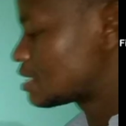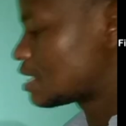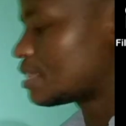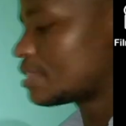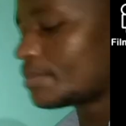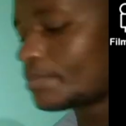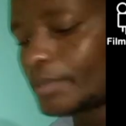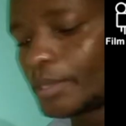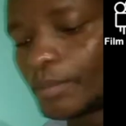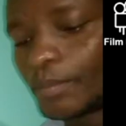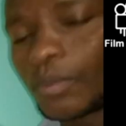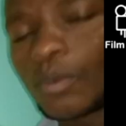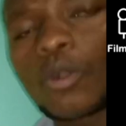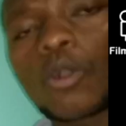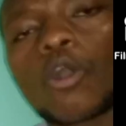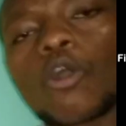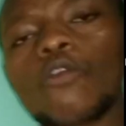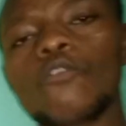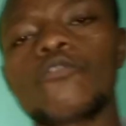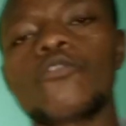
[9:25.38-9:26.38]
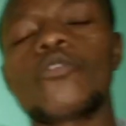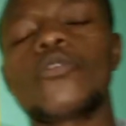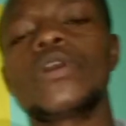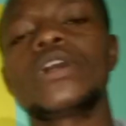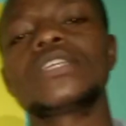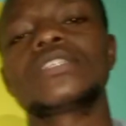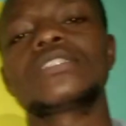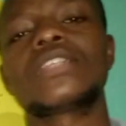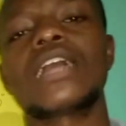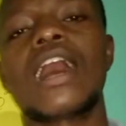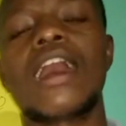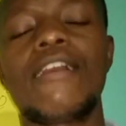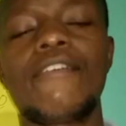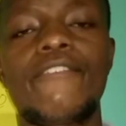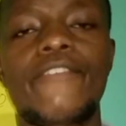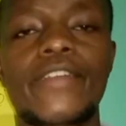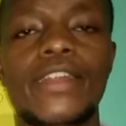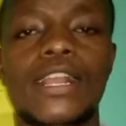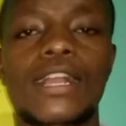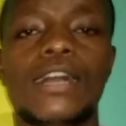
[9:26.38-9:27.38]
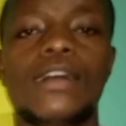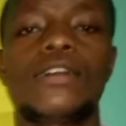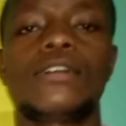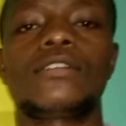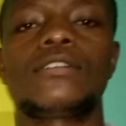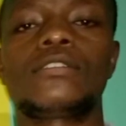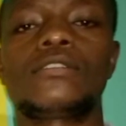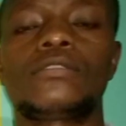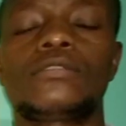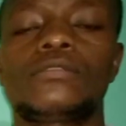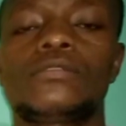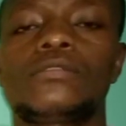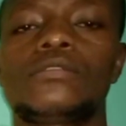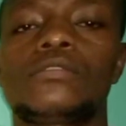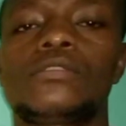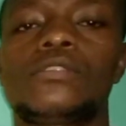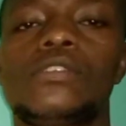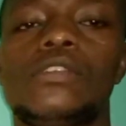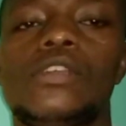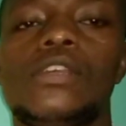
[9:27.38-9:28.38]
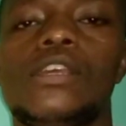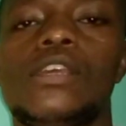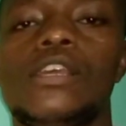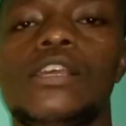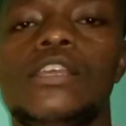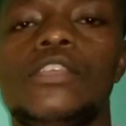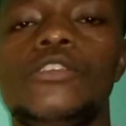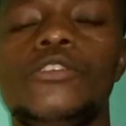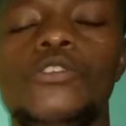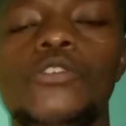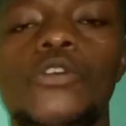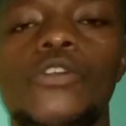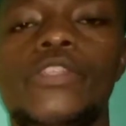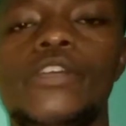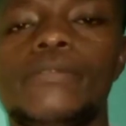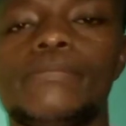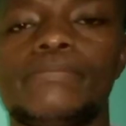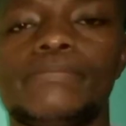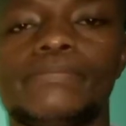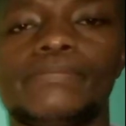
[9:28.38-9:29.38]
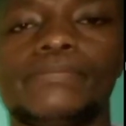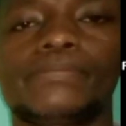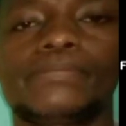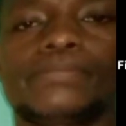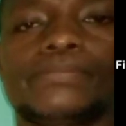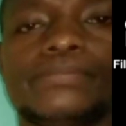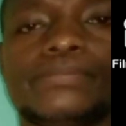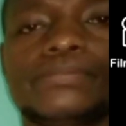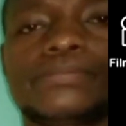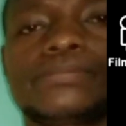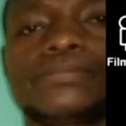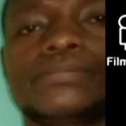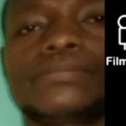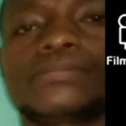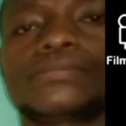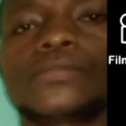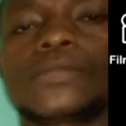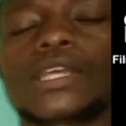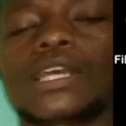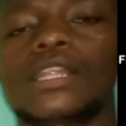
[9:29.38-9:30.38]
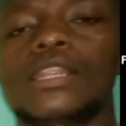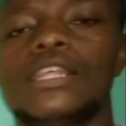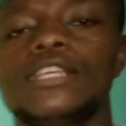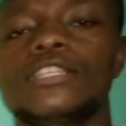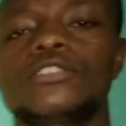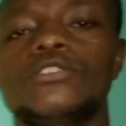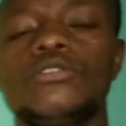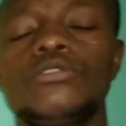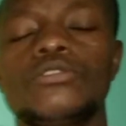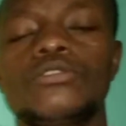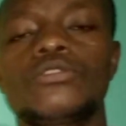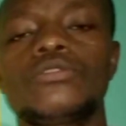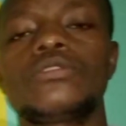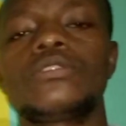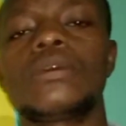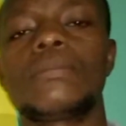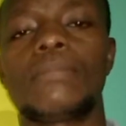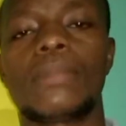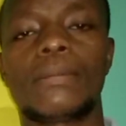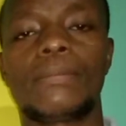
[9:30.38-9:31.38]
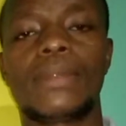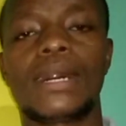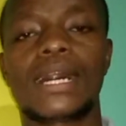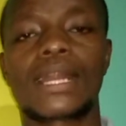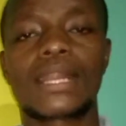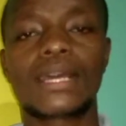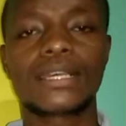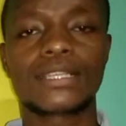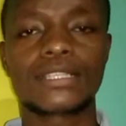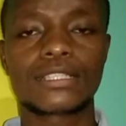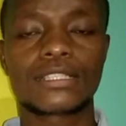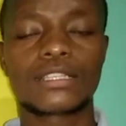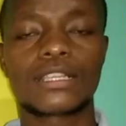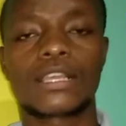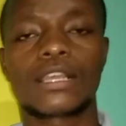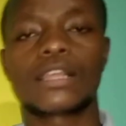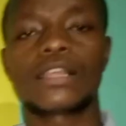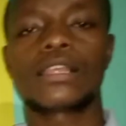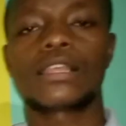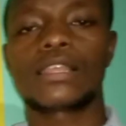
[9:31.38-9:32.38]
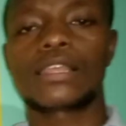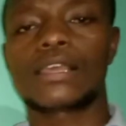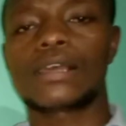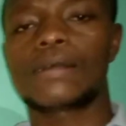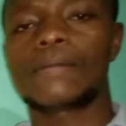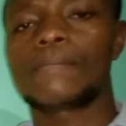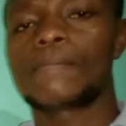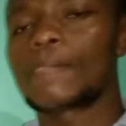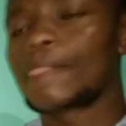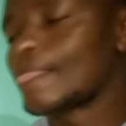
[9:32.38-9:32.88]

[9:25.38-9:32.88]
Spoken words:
are the people of West Africa. You know them. The Susu, the Barbaras, yeah,